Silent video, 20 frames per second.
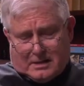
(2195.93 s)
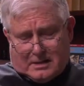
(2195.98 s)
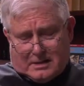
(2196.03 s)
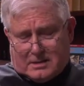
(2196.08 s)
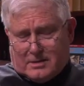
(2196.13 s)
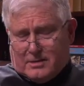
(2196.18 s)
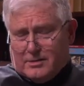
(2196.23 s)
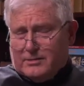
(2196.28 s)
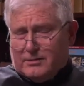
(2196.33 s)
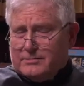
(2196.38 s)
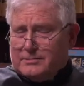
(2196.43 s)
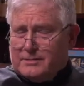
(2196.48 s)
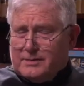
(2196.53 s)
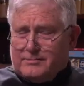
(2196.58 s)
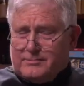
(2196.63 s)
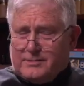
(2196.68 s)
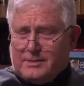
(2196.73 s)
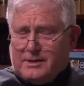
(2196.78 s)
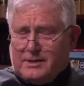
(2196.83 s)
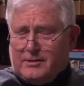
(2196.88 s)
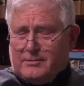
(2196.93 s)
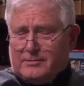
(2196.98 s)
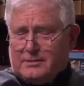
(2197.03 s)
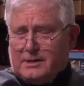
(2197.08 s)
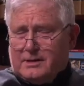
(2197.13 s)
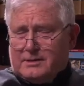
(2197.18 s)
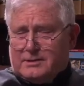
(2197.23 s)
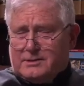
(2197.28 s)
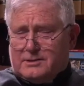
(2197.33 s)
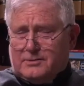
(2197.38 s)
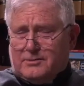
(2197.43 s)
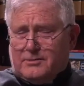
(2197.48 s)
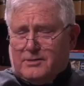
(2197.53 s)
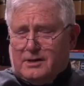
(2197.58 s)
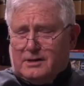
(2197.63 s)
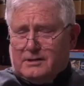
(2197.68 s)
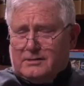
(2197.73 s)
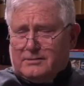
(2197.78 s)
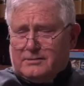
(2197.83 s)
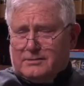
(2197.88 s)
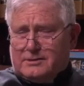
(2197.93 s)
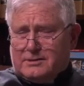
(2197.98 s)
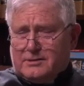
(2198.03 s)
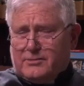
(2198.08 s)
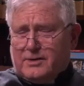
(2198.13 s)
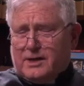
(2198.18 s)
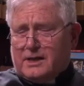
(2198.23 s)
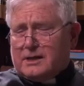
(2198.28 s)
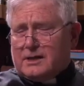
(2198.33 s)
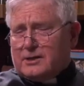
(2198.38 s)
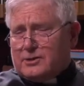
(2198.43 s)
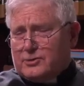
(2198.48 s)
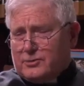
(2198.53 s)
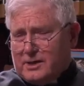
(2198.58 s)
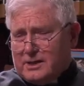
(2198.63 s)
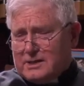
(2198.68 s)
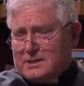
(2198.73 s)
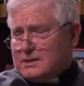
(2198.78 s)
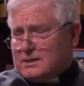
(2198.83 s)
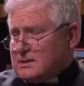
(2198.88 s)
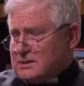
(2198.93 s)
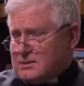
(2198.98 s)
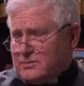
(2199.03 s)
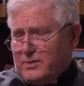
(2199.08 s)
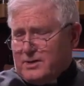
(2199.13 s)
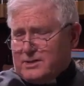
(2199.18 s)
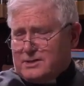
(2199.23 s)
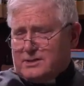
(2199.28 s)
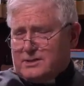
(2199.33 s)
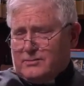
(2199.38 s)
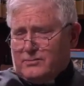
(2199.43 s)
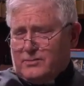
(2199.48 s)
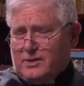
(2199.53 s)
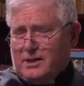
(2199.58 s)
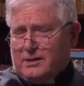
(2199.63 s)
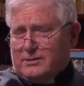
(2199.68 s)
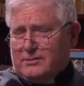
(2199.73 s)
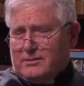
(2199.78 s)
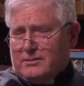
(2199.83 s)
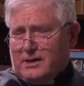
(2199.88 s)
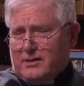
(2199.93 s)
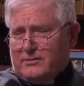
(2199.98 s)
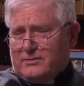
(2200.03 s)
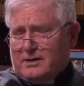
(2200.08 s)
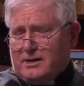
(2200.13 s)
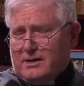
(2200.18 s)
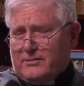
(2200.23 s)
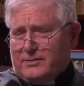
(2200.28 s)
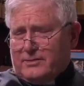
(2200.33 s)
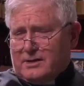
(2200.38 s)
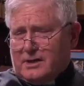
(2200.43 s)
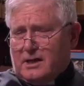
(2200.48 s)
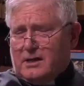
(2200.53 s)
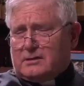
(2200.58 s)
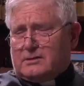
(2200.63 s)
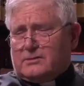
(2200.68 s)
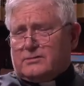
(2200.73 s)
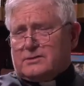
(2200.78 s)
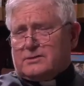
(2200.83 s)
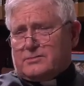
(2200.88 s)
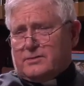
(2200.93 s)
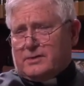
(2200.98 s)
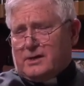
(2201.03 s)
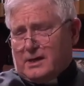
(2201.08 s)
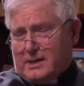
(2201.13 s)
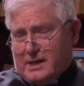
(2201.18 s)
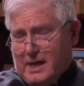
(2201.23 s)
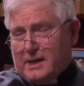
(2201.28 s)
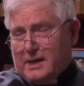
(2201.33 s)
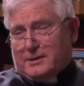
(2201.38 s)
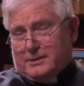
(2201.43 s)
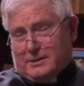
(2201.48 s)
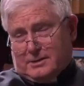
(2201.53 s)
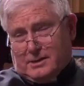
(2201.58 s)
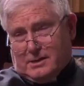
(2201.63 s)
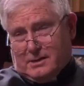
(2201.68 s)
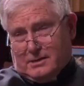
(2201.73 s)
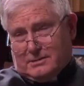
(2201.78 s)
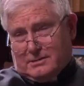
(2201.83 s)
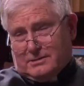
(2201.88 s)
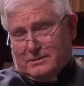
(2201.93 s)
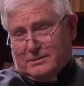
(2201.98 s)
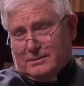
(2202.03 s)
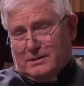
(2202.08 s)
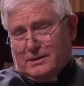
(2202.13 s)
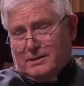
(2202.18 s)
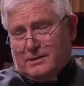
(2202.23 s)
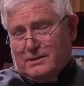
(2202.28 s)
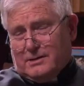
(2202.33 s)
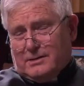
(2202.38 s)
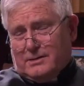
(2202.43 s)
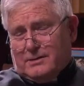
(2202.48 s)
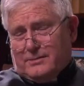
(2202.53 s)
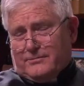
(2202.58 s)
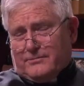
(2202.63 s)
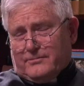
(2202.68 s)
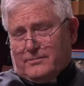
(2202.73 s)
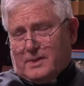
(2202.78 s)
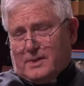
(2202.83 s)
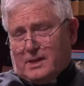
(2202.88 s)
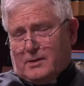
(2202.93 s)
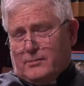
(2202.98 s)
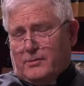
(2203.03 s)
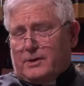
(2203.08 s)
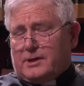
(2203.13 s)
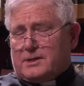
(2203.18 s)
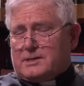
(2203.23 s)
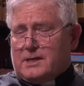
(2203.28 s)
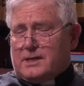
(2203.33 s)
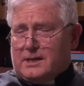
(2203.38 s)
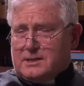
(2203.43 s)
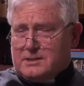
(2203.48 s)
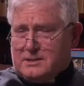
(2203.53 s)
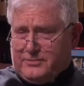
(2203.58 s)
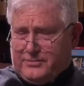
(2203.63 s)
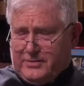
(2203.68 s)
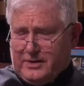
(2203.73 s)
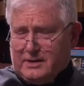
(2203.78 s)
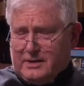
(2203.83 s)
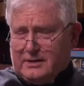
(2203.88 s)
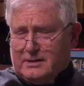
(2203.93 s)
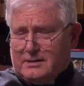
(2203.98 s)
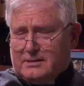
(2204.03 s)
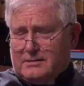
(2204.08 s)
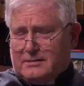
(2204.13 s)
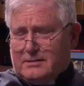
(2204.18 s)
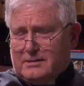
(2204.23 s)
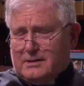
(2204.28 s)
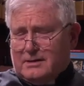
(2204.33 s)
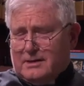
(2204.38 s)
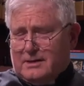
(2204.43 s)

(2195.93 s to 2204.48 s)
So, you know, to really address this question, well, you'd have to have a doctor who's a Catholic doctor who understands the faith,